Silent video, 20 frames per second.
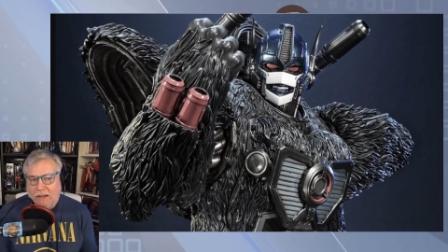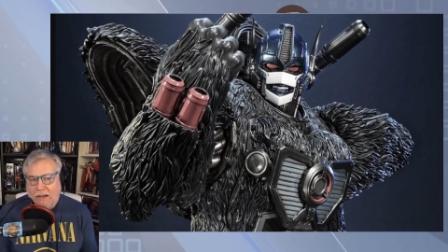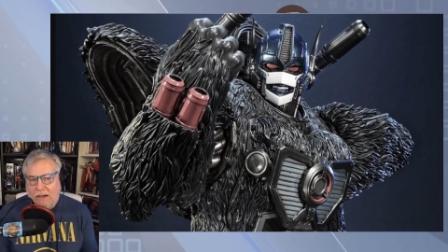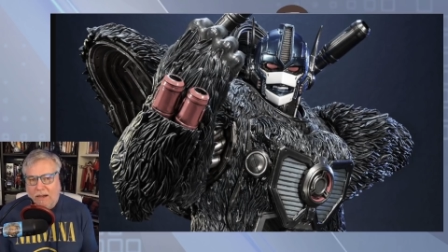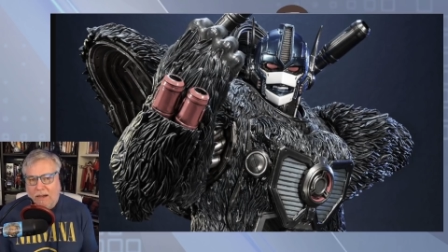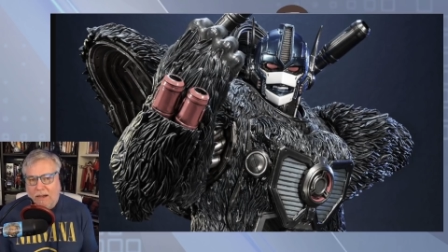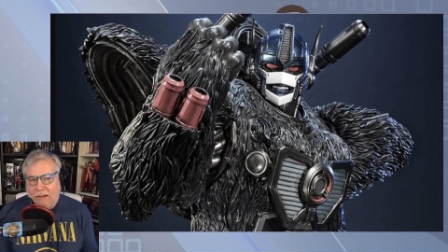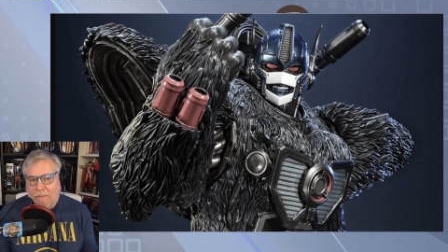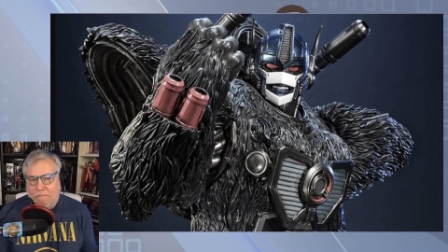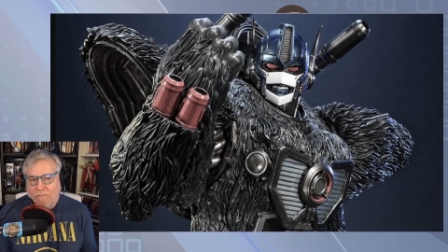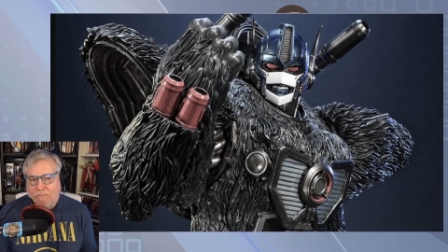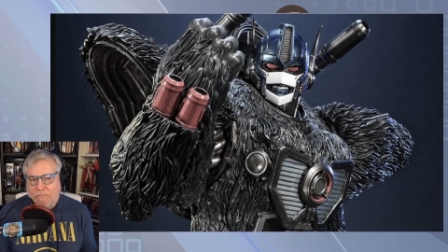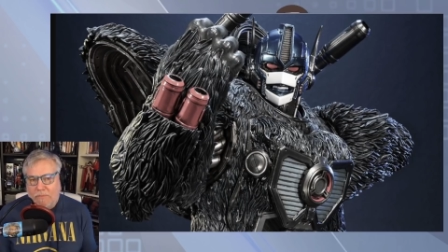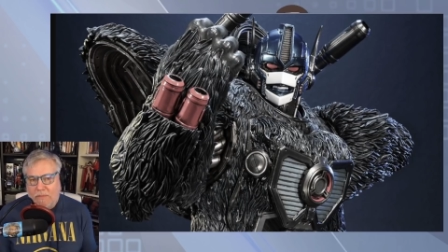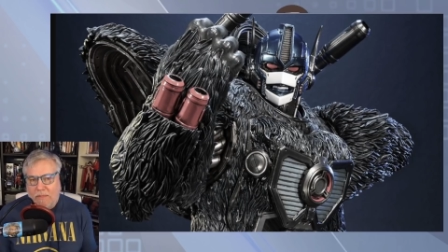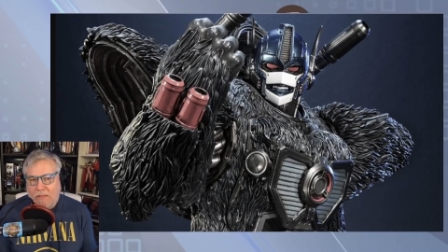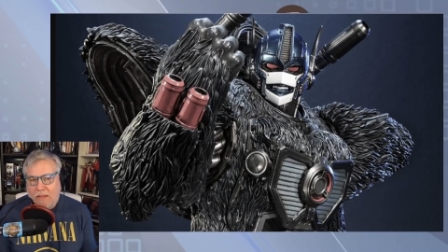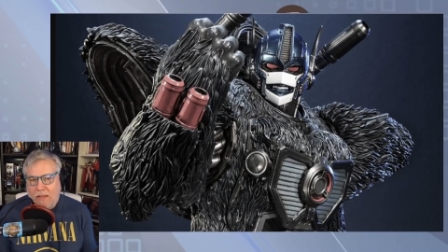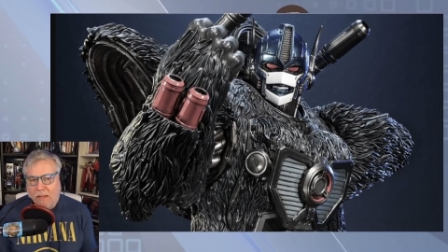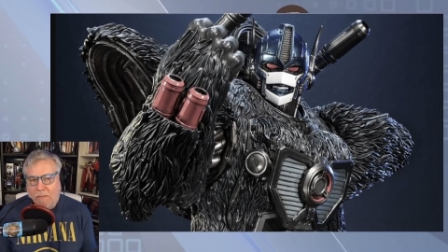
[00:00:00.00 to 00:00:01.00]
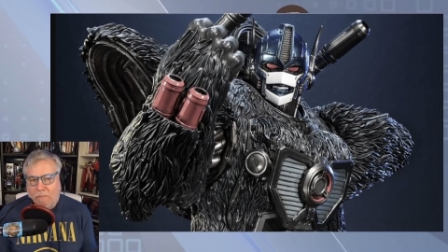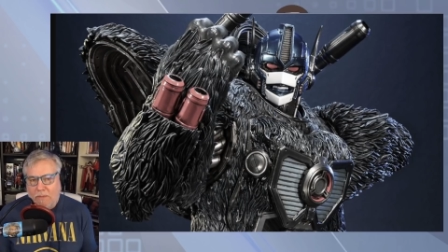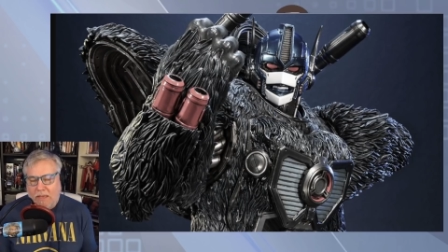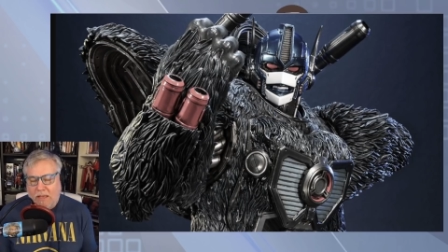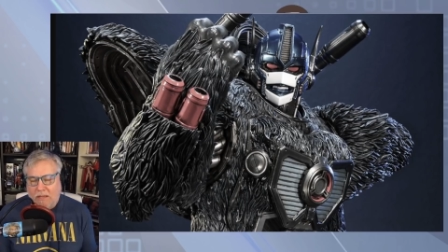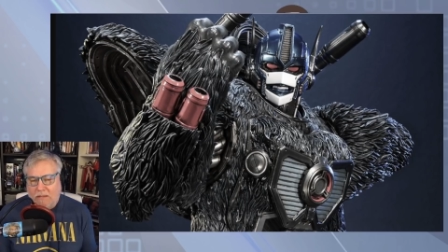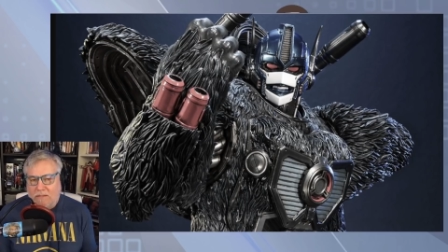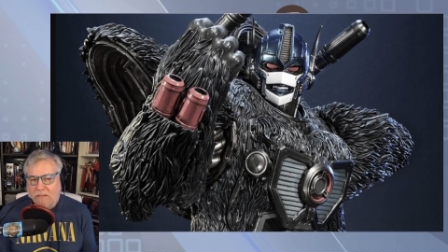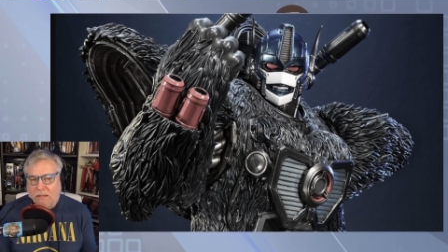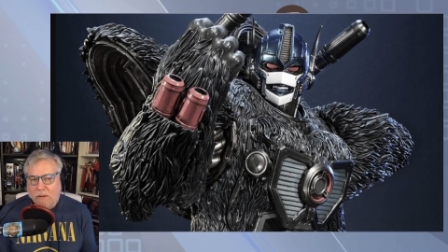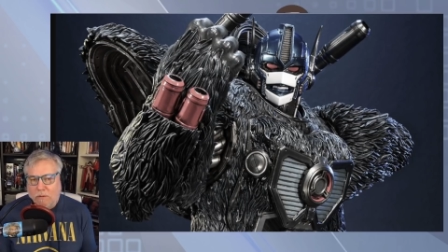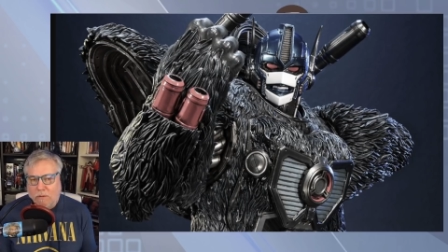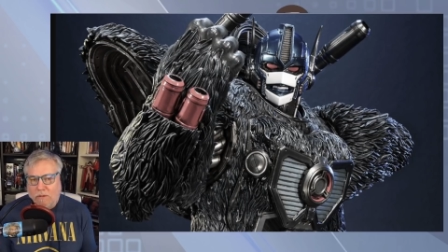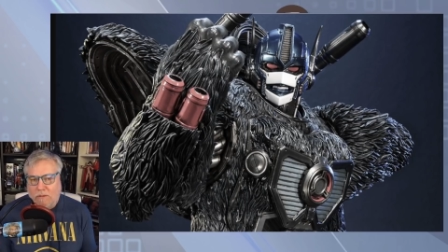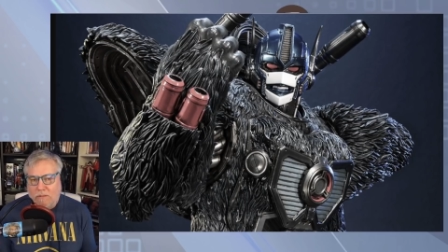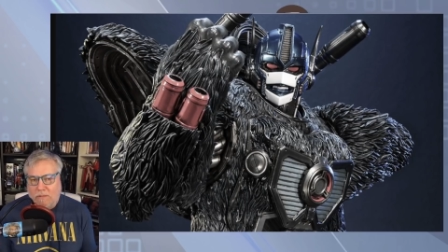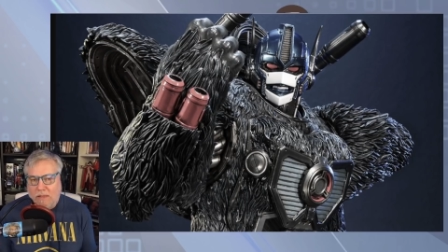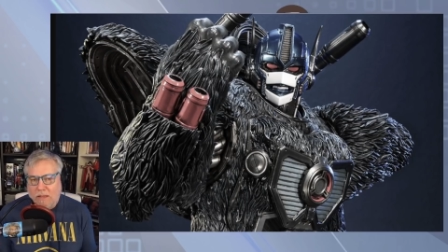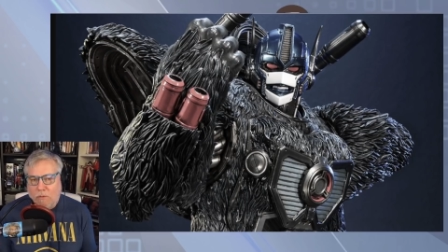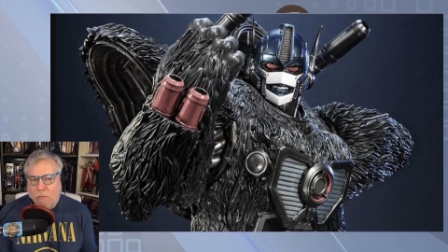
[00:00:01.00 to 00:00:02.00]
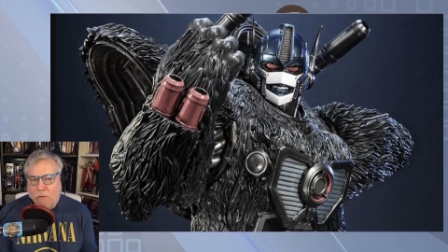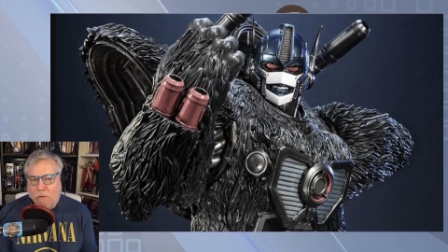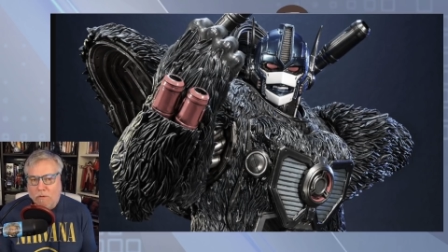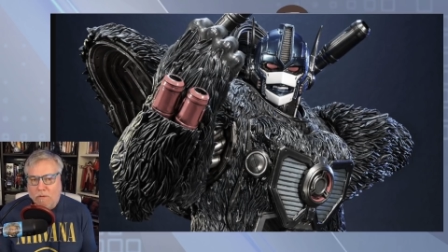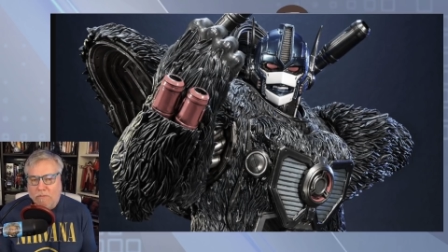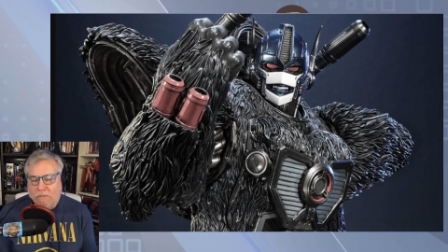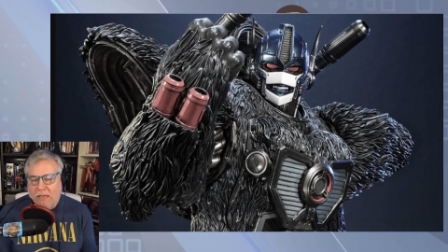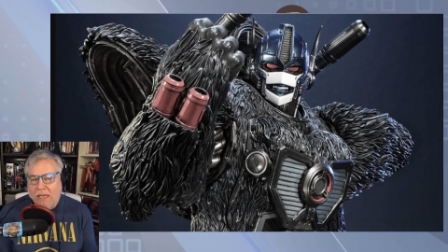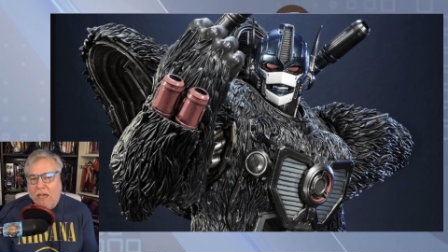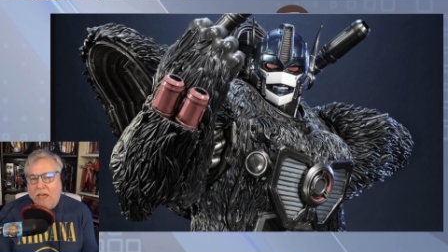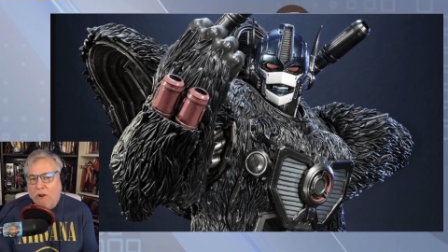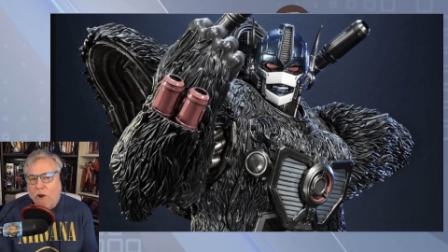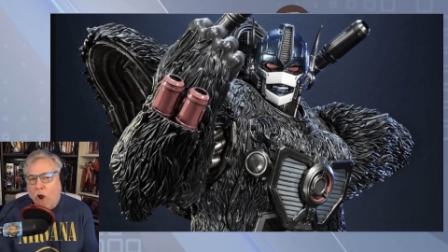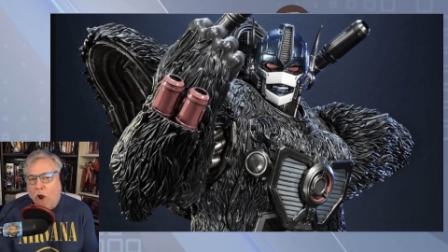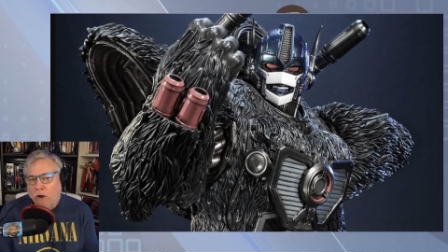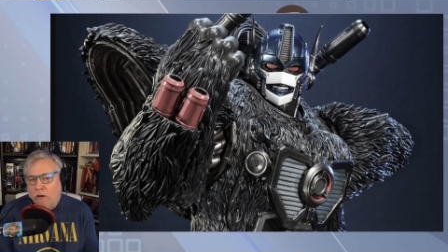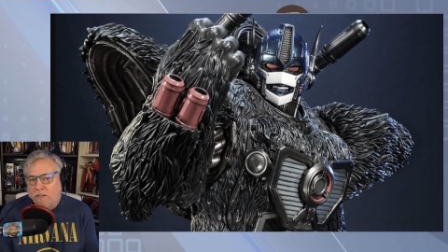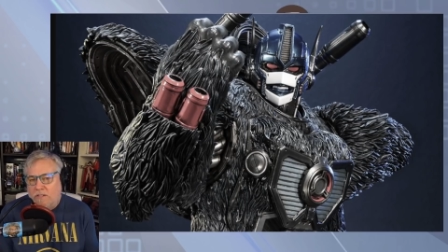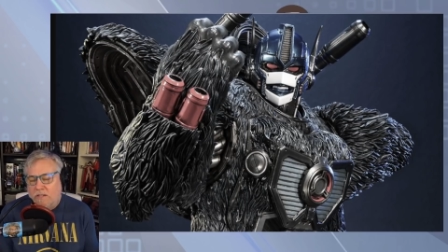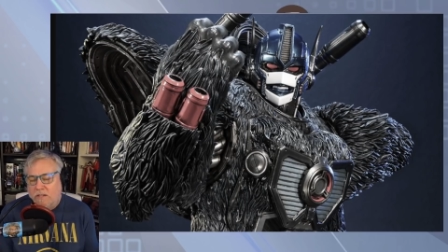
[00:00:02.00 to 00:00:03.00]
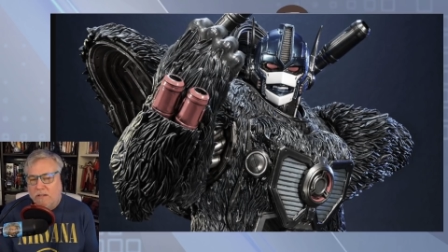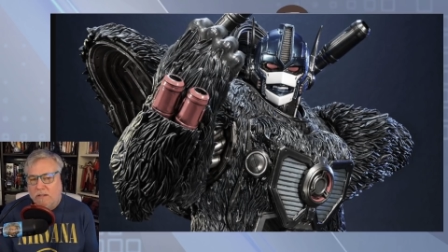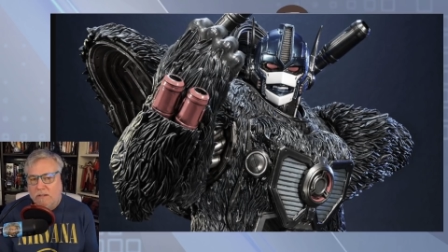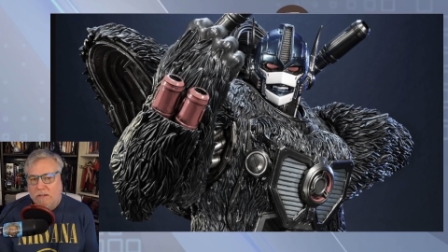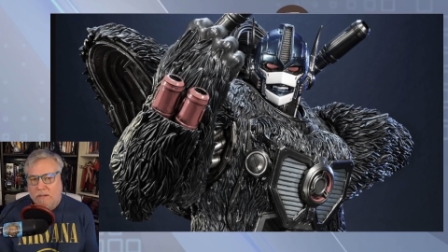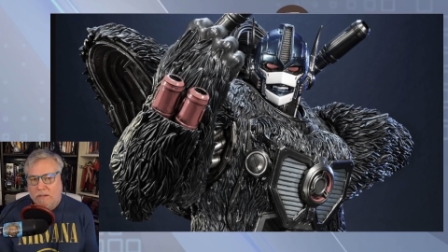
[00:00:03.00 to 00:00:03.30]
um, because they were they were they had heart.